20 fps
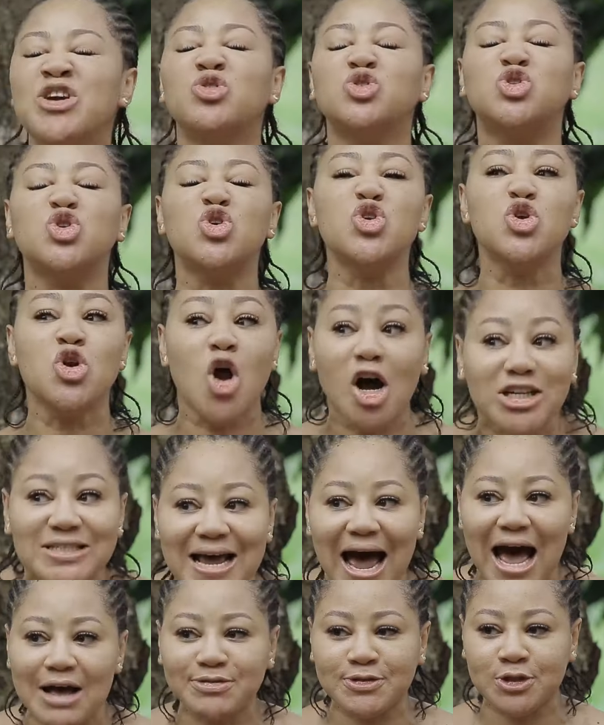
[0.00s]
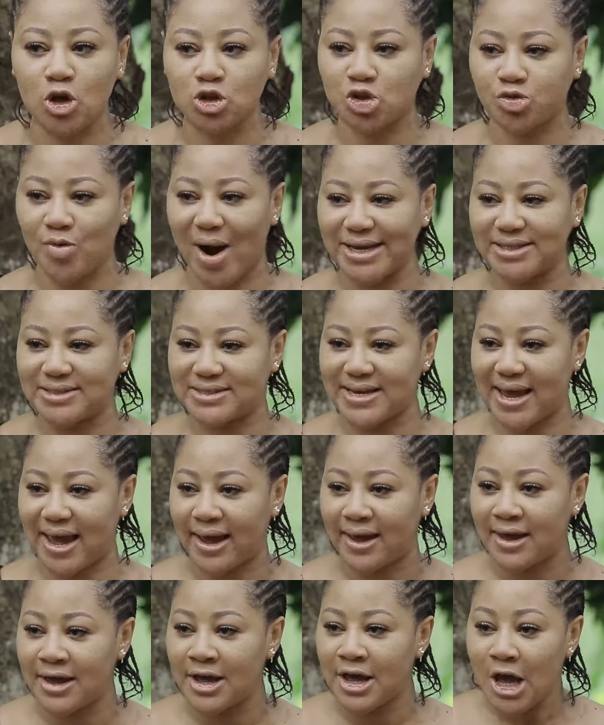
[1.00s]
And you do not have such rights
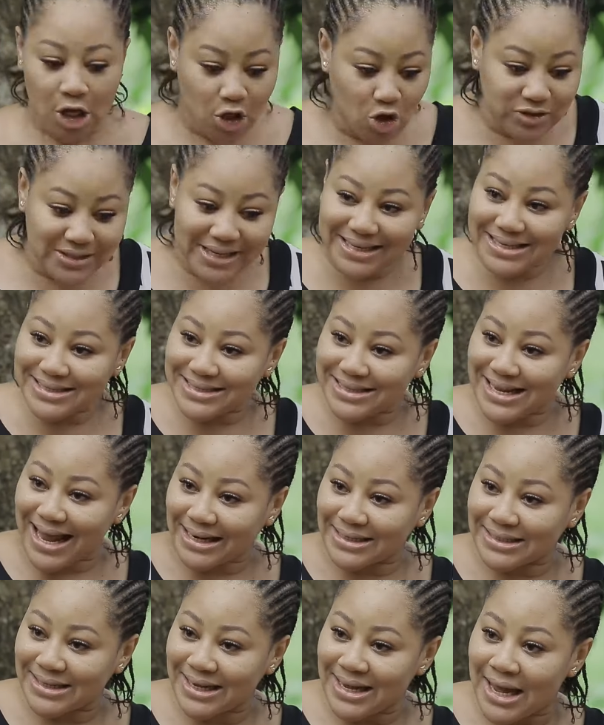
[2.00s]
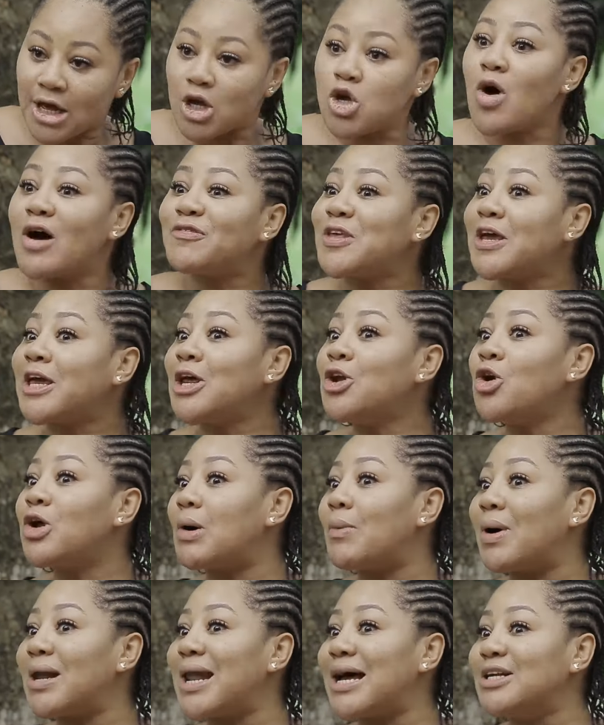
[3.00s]
here! You see this land? You have taken all
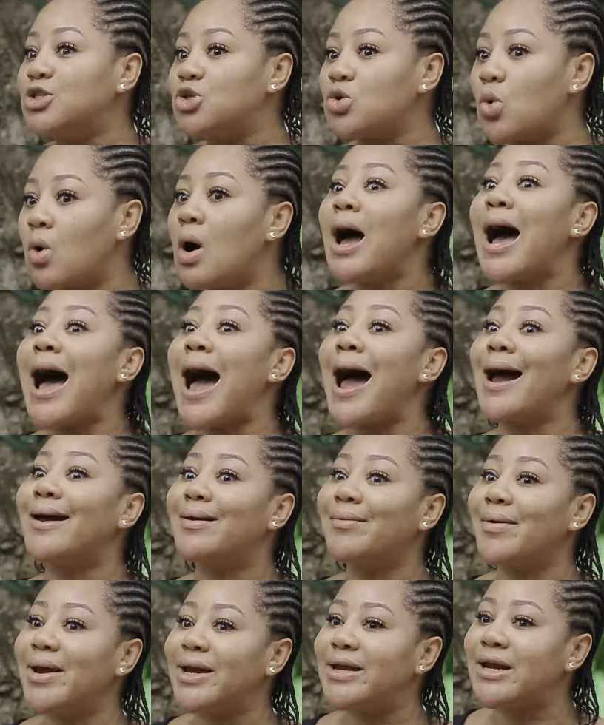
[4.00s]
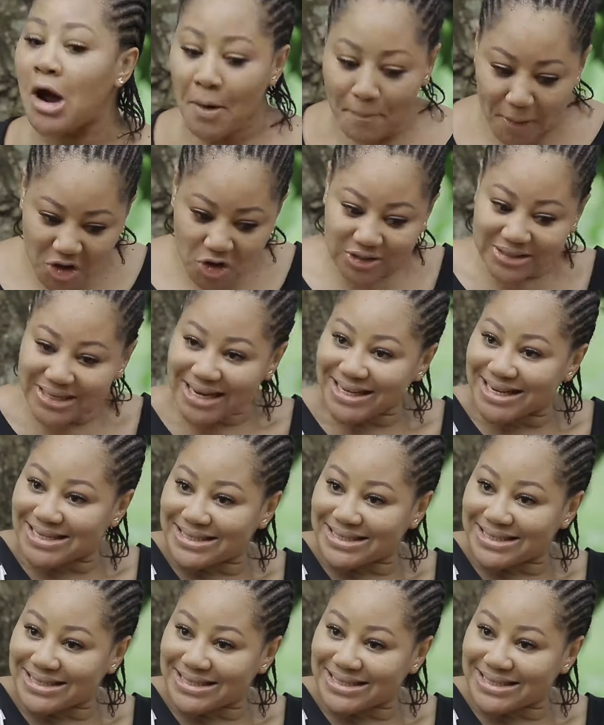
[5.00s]
our land, so agreed. But you see